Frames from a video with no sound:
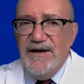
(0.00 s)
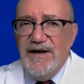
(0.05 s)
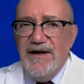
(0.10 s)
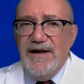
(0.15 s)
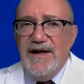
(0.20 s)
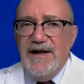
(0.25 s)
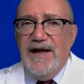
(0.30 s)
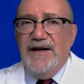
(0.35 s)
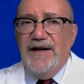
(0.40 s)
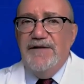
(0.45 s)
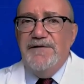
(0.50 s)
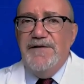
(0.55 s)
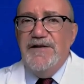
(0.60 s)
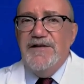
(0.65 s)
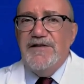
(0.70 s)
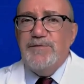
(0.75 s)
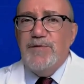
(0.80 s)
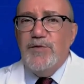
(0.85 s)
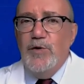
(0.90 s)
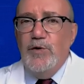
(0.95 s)
And if
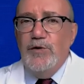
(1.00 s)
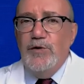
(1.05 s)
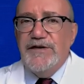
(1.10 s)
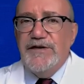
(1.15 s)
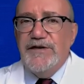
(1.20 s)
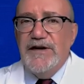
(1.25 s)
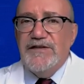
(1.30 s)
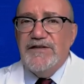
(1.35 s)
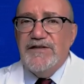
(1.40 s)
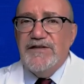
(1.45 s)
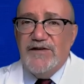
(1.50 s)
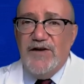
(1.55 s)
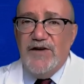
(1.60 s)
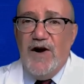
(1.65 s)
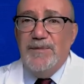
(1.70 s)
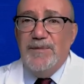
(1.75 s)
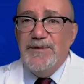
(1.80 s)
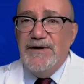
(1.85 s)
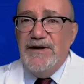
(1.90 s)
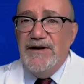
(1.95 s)
this process
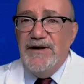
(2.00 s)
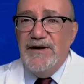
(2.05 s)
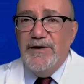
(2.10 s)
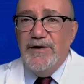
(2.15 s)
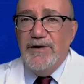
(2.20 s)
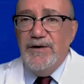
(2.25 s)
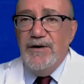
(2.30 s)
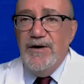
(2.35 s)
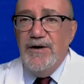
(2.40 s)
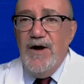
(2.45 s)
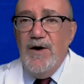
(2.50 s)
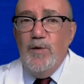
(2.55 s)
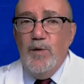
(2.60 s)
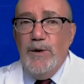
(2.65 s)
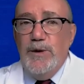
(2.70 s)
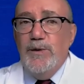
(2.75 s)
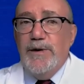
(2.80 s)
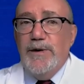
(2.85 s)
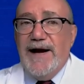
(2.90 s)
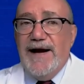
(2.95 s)
stopped here,
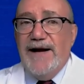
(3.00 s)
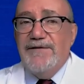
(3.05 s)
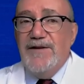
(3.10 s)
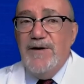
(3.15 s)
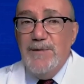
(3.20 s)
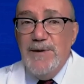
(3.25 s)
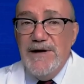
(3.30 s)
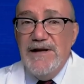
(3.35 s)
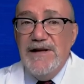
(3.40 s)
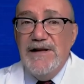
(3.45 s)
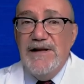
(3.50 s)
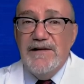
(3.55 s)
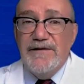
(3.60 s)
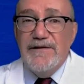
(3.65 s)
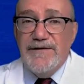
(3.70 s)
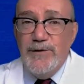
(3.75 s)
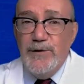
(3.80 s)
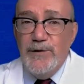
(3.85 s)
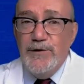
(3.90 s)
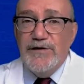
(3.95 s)
we would have to be eating
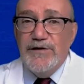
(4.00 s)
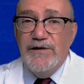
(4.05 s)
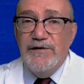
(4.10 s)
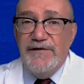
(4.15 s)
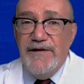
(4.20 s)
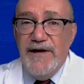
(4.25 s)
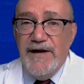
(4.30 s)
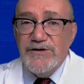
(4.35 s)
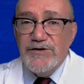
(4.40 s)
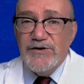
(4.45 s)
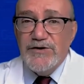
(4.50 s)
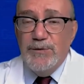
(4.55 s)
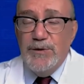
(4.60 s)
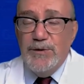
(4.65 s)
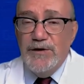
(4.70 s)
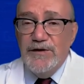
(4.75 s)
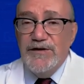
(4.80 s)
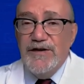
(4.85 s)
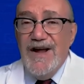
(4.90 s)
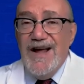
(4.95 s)
fruits and
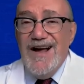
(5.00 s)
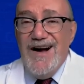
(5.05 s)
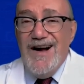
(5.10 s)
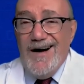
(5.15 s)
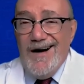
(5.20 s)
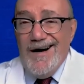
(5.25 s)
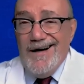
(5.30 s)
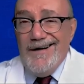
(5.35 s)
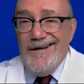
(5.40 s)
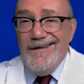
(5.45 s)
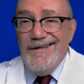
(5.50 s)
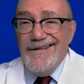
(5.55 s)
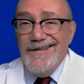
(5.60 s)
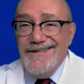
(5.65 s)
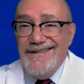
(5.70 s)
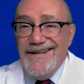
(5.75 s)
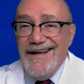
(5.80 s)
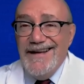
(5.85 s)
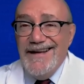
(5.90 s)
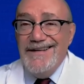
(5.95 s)
vegetables all
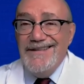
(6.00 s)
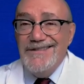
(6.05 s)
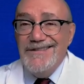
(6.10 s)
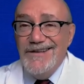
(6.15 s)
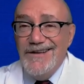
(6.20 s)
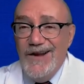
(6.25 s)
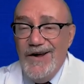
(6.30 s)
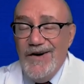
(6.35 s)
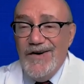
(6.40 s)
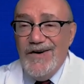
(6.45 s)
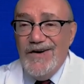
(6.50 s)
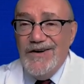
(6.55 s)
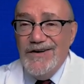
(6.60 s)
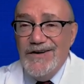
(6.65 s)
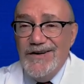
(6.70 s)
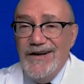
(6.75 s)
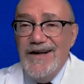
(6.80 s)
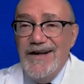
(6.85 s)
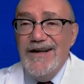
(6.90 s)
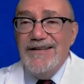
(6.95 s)
day
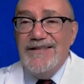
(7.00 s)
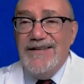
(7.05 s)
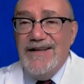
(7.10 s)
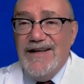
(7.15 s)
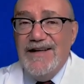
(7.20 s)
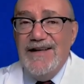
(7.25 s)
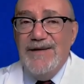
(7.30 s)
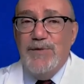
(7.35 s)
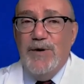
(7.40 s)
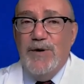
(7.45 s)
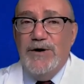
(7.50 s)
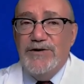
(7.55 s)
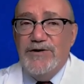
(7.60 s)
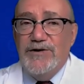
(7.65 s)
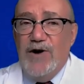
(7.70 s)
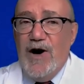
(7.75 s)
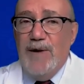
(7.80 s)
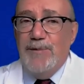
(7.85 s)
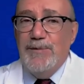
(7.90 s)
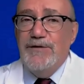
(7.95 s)
long to keep on
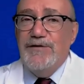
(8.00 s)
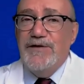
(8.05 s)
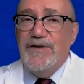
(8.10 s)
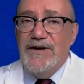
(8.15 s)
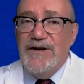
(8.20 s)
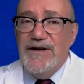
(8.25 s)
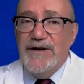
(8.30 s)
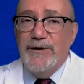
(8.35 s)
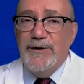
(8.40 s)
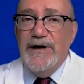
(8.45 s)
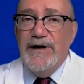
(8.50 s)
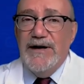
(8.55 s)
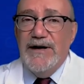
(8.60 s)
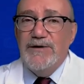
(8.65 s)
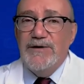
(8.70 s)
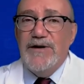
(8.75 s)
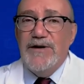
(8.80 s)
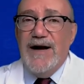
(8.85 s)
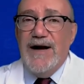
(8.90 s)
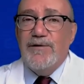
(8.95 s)
top of clearing
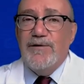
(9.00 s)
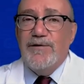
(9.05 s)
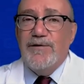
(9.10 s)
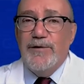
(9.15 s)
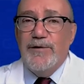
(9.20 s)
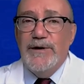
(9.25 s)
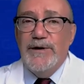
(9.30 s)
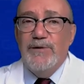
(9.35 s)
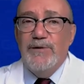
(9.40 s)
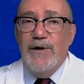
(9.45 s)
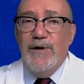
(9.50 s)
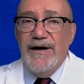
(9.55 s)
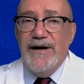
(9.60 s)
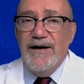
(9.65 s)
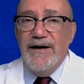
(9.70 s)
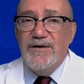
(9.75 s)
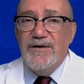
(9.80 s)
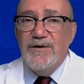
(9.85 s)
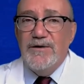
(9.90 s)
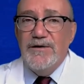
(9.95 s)
out our free
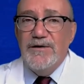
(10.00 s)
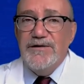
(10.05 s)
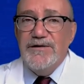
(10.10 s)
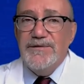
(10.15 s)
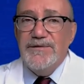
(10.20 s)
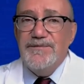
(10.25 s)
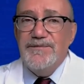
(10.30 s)
radicals.